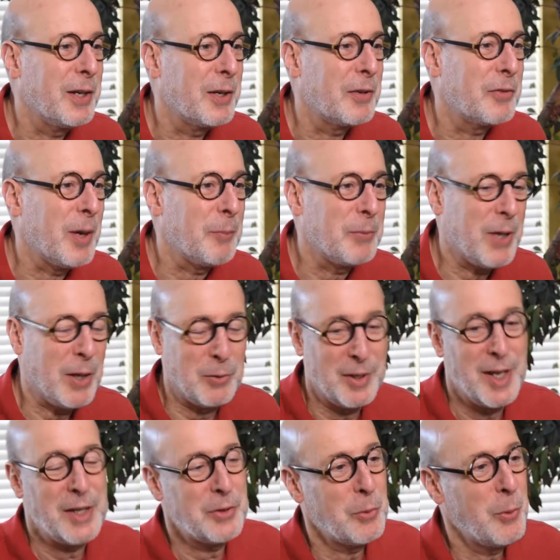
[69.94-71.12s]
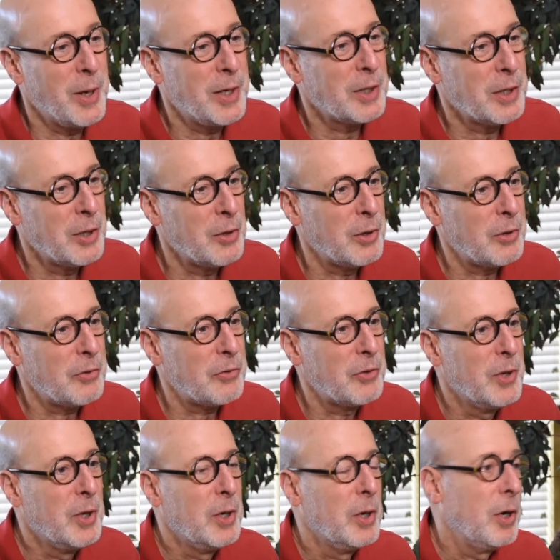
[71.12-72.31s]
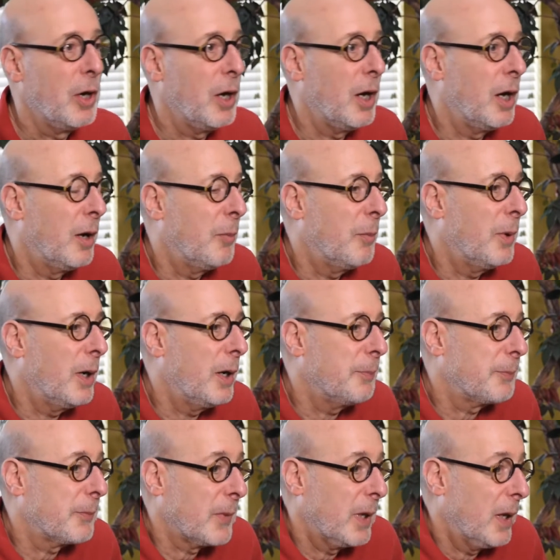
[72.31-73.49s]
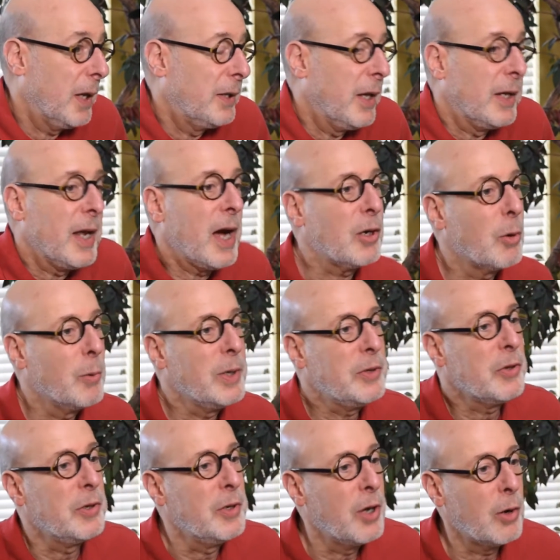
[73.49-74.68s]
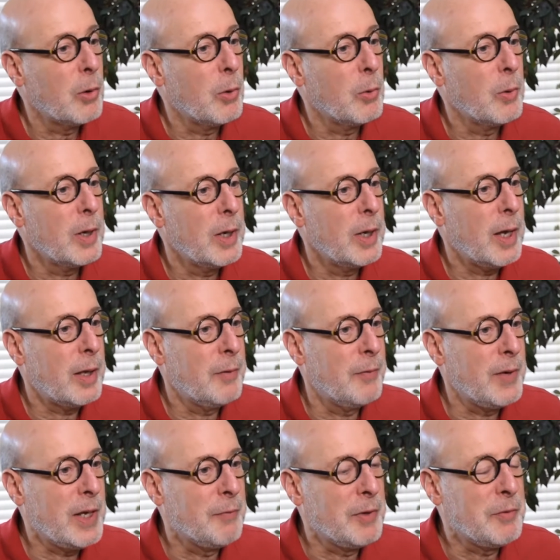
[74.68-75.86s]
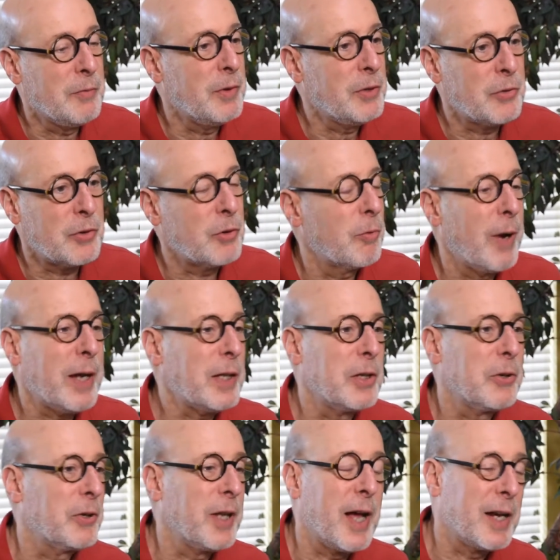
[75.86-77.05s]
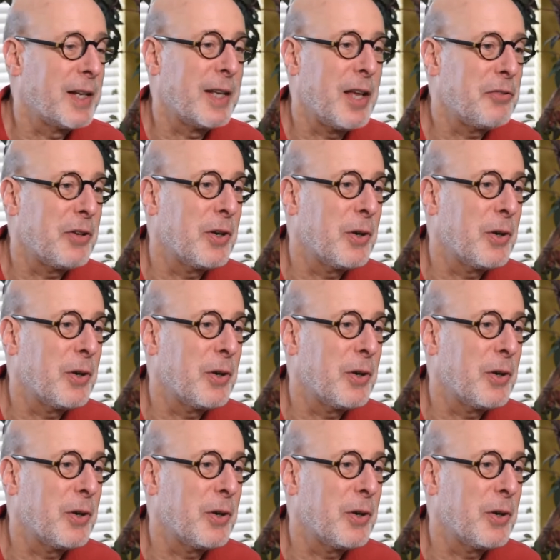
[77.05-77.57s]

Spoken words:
except they don't like the way it looks. They're not going to know if it fits correctly or not unless it